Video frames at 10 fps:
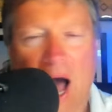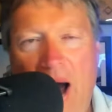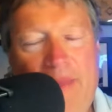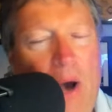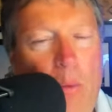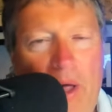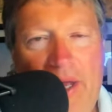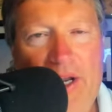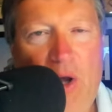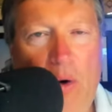I'm not
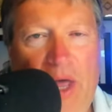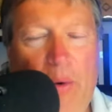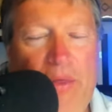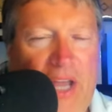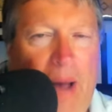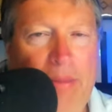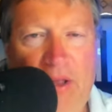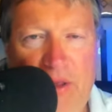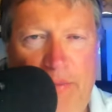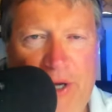willing to go there with a couple
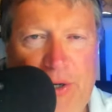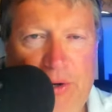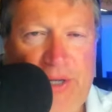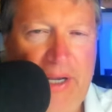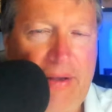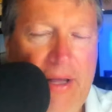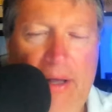of the pitchers. Like,